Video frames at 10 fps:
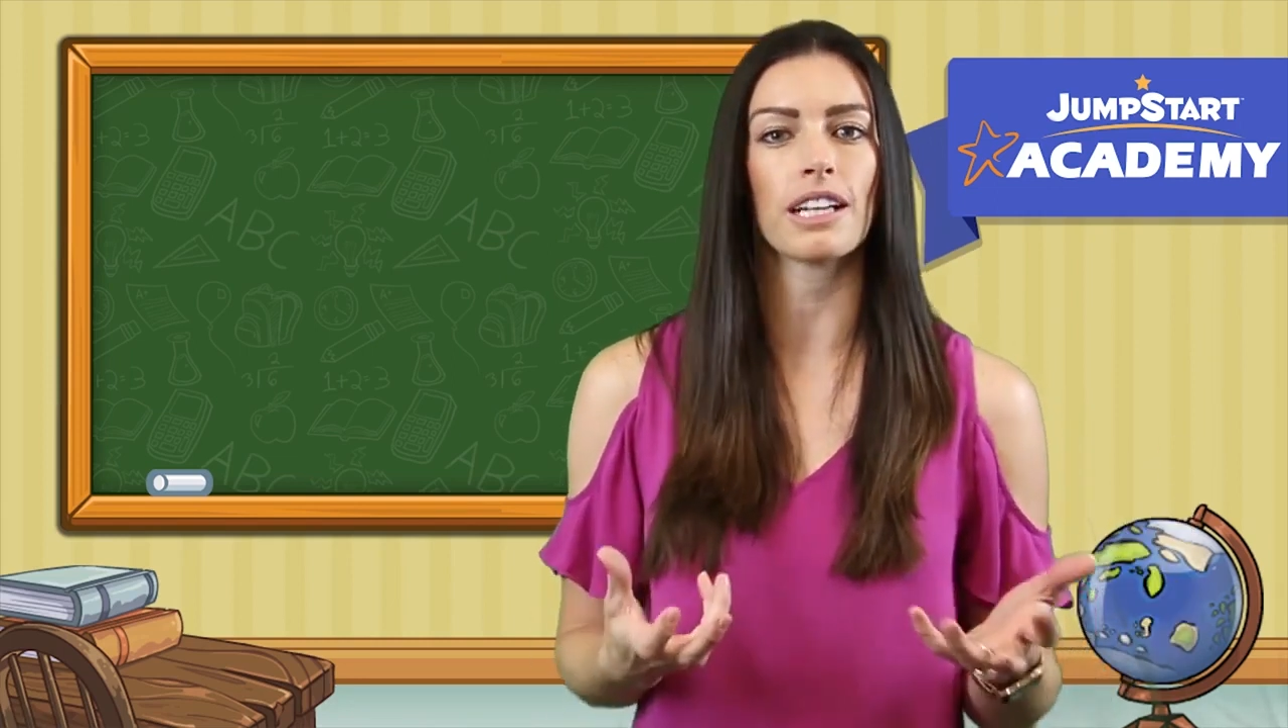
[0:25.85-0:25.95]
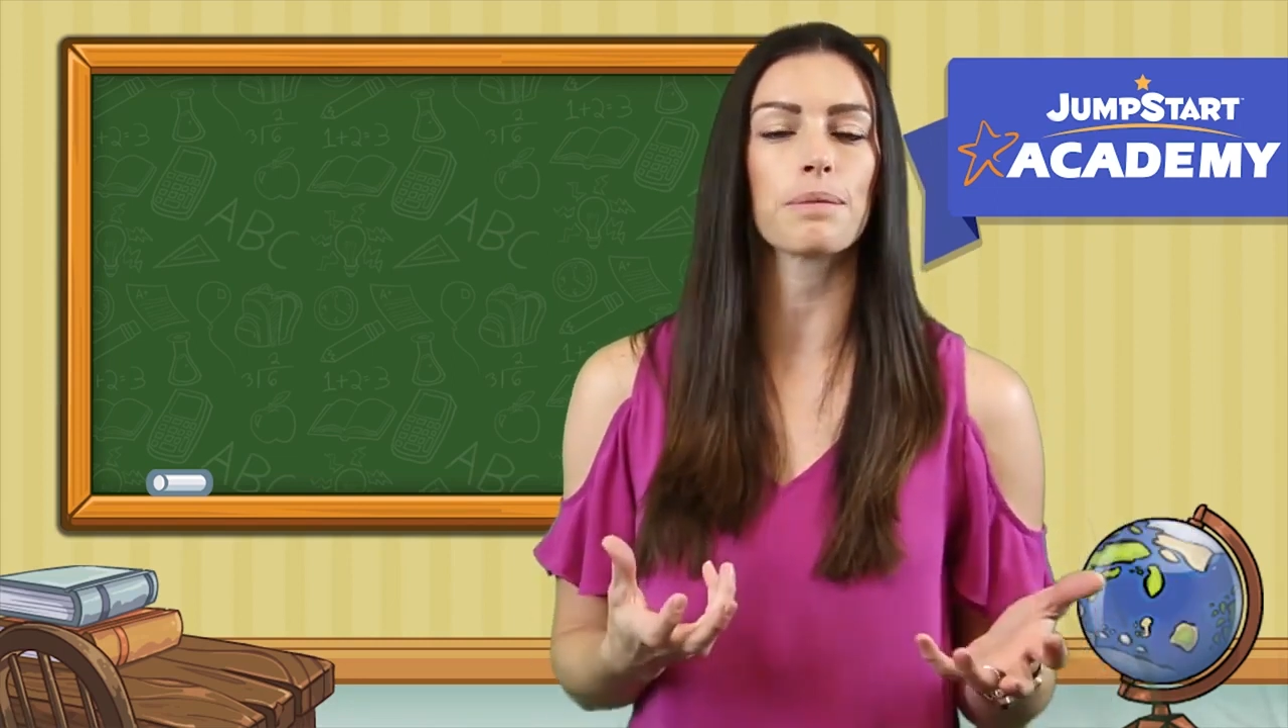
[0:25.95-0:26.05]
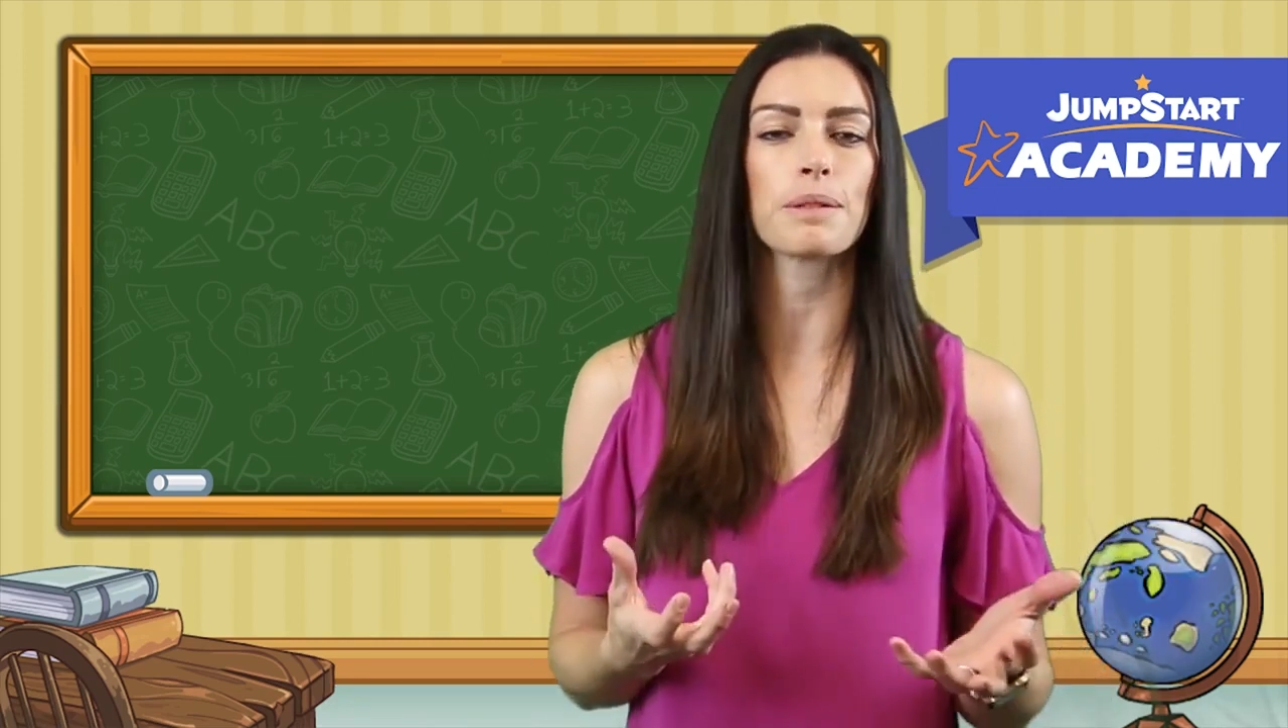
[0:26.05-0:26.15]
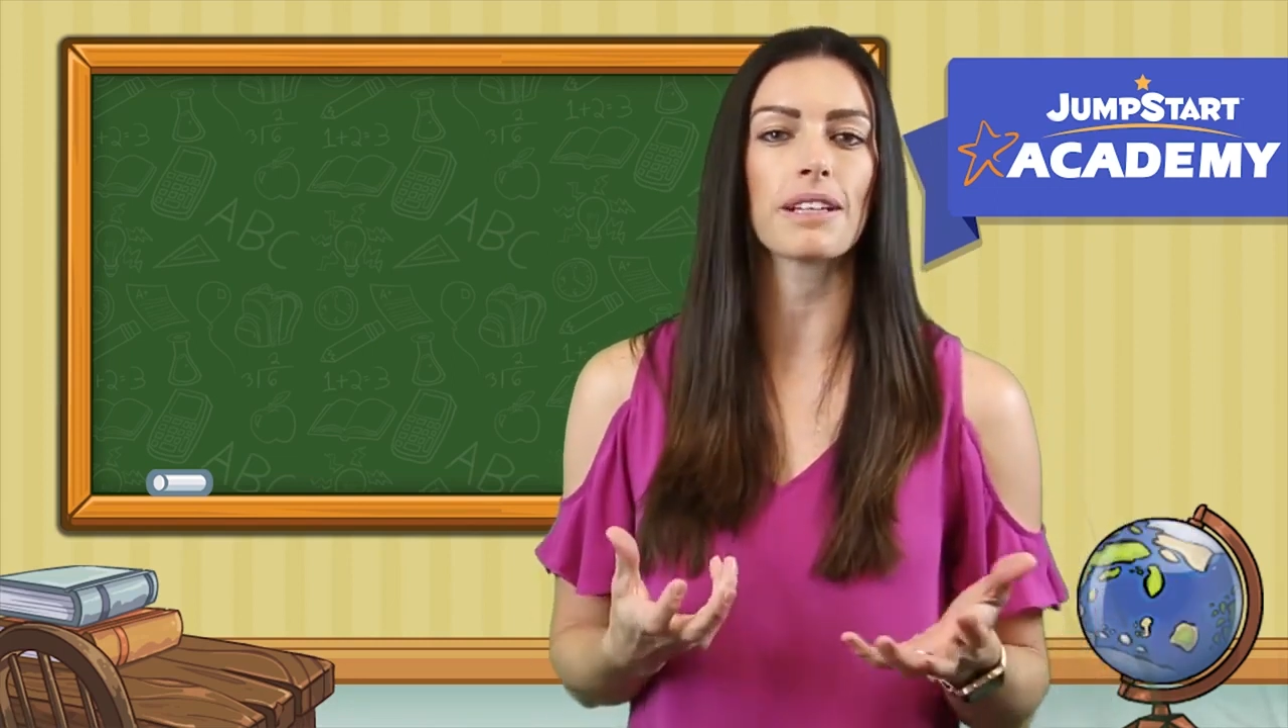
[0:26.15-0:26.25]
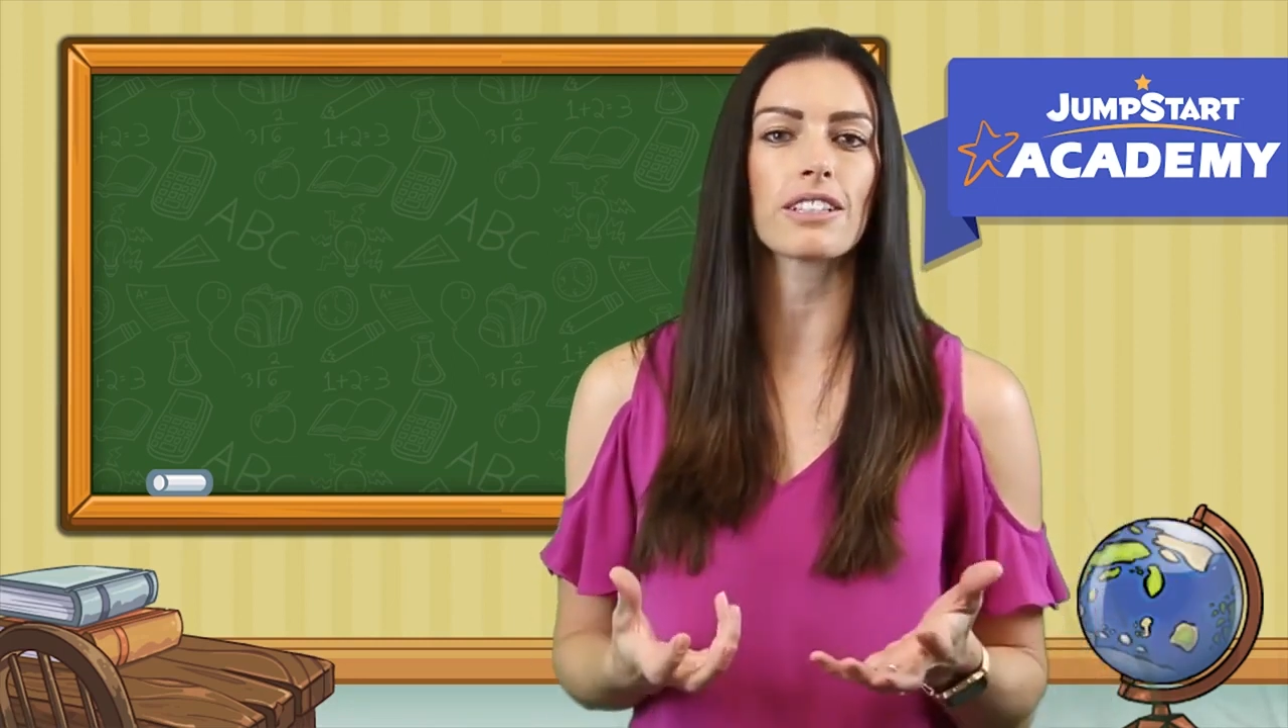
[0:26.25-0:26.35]

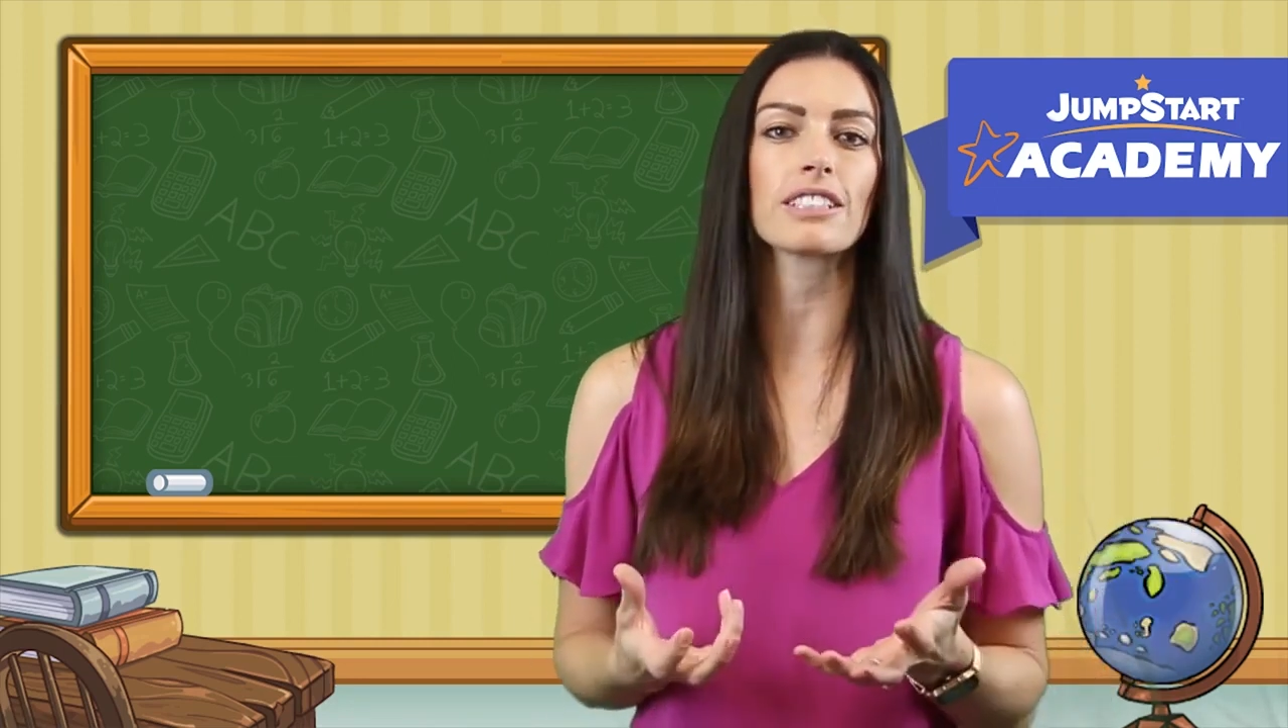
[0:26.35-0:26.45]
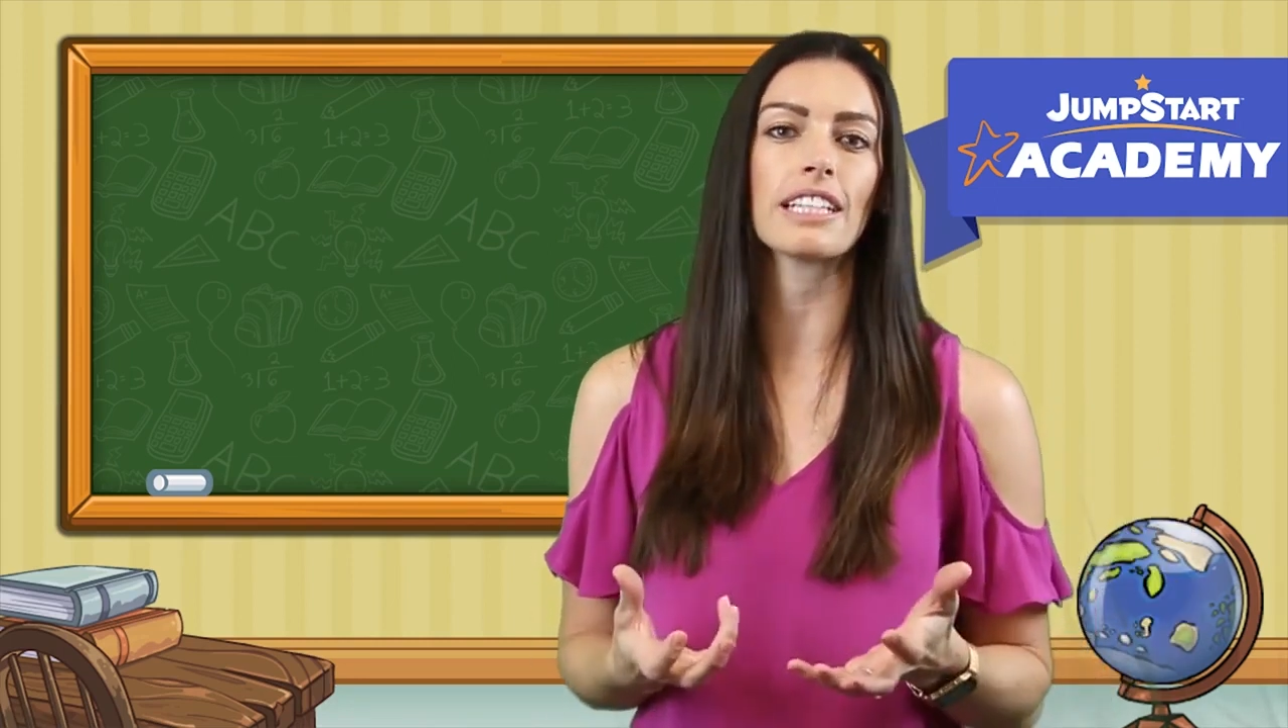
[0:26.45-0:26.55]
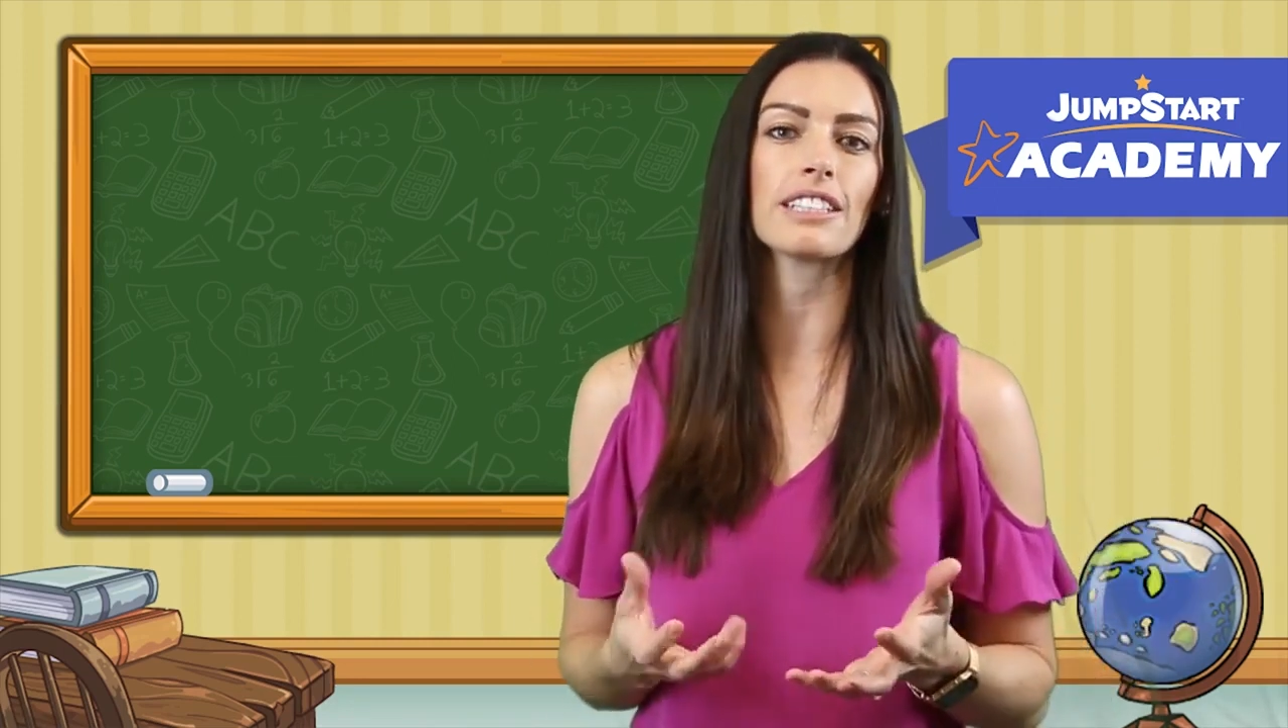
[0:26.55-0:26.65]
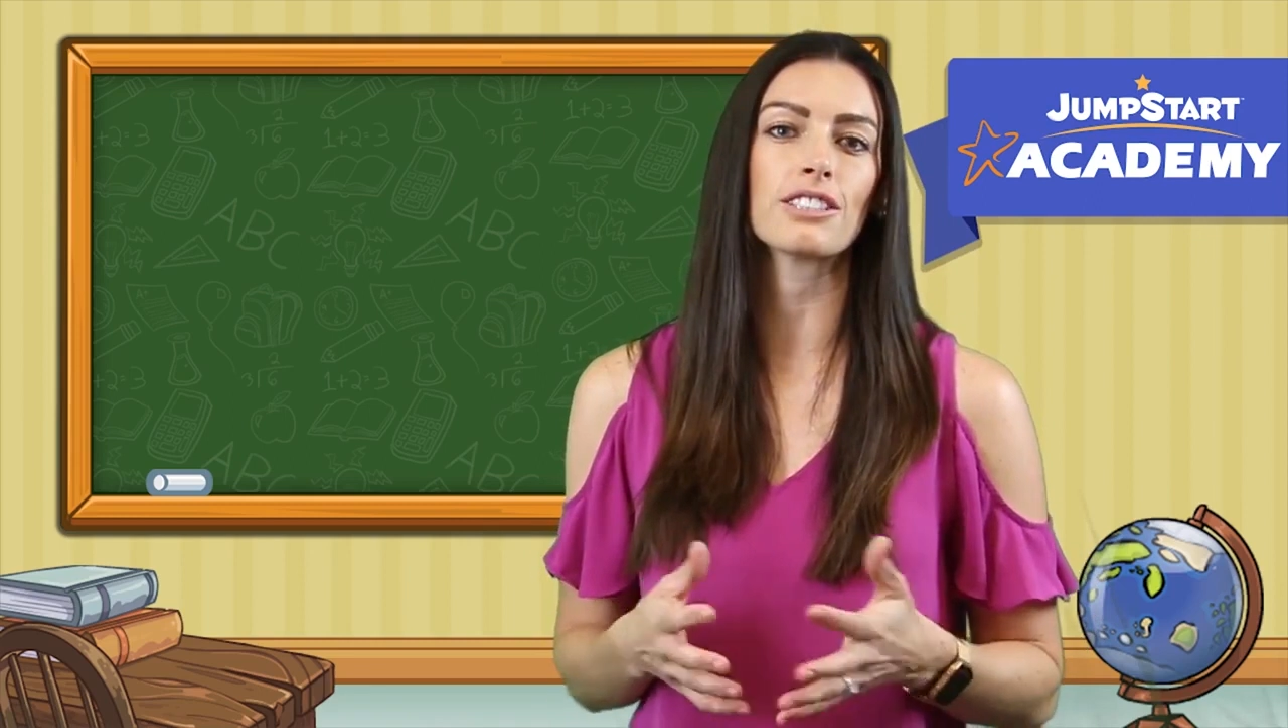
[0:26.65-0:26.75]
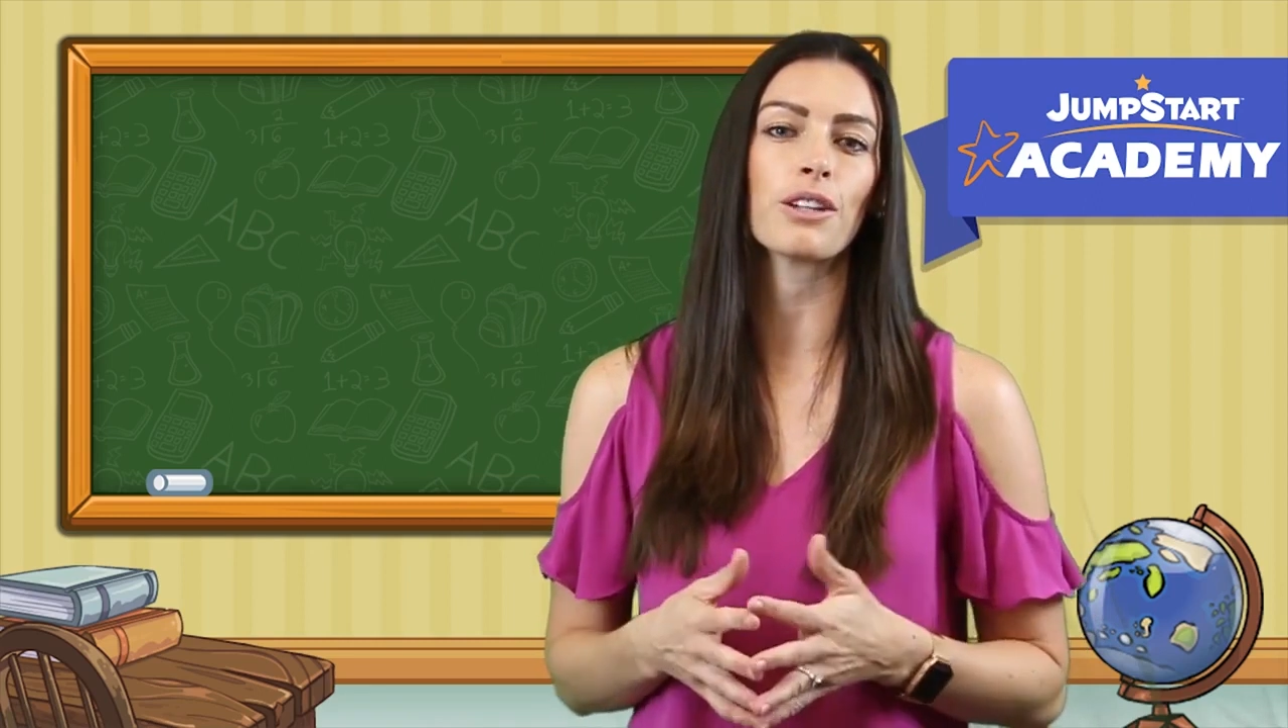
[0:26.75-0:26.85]
help them understand.